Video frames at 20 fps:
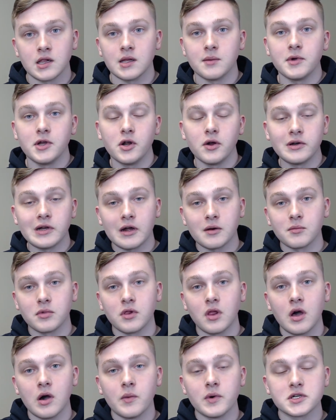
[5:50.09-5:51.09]
Let me know down
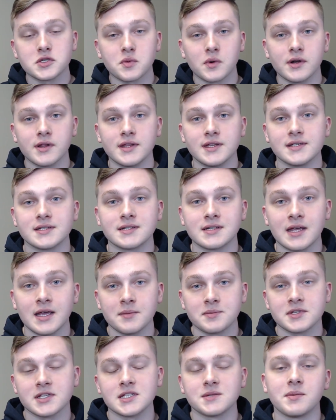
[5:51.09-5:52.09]
below which one of these
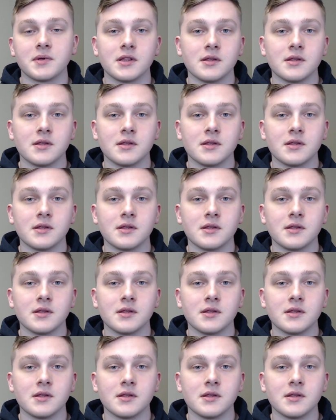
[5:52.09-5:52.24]
tips has been